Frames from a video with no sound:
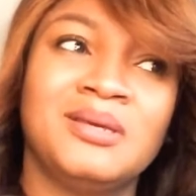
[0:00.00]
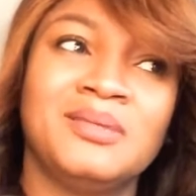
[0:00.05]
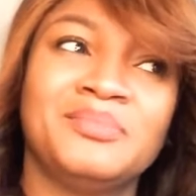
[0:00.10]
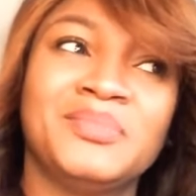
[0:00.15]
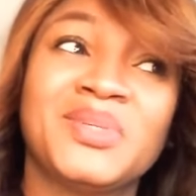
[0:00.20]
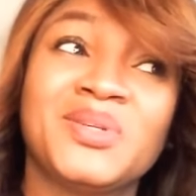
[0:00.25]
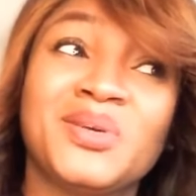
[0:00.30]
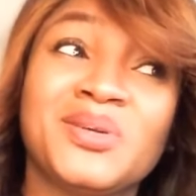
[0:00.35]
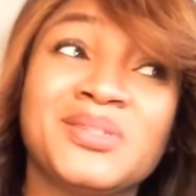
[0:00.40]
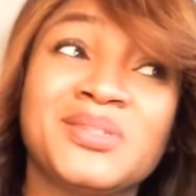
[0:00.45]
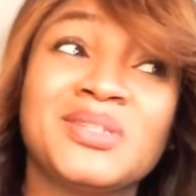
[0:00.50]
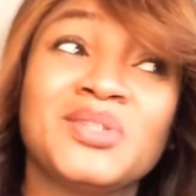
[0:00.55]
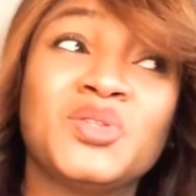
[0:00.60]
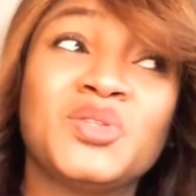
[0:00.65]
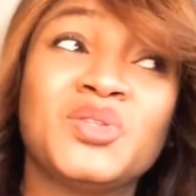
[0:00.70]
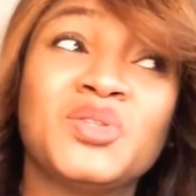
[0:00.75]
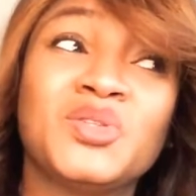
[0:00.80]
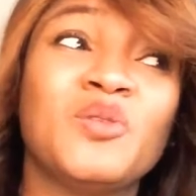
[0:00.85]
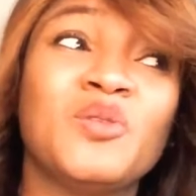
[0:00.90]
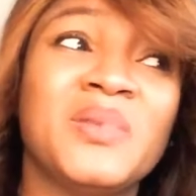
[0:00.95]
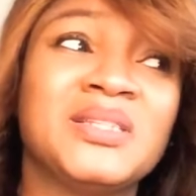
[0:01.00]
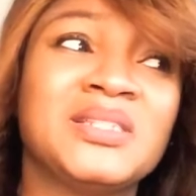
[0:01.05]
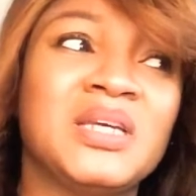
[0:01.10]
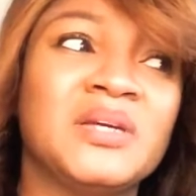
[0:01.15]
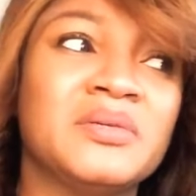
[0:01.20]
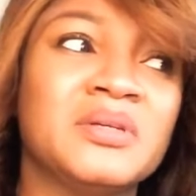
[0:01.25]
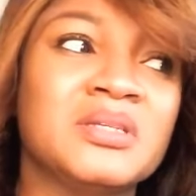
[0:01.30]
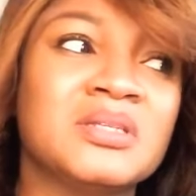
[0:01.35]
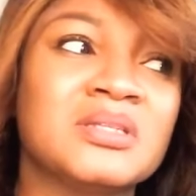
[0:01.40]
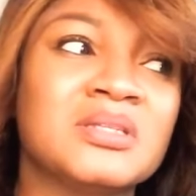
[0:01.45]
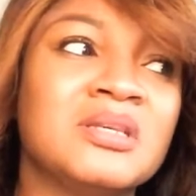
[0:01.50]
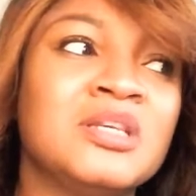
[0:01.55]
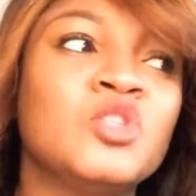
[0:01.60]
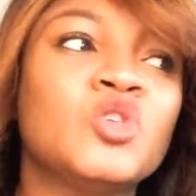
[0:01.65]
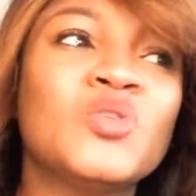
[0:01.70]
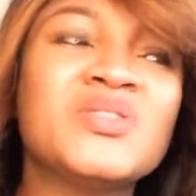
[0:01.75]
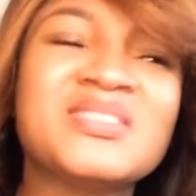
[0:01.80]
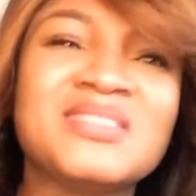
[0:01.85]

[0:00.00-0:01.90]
Because the truth of the matter is, in those